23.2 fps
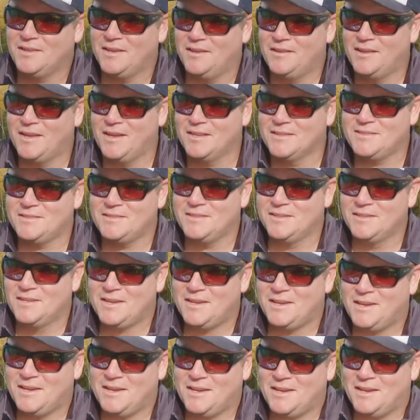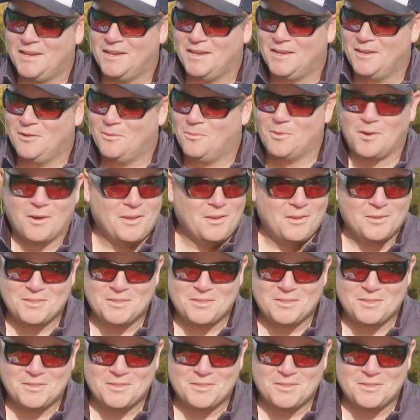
And that's one of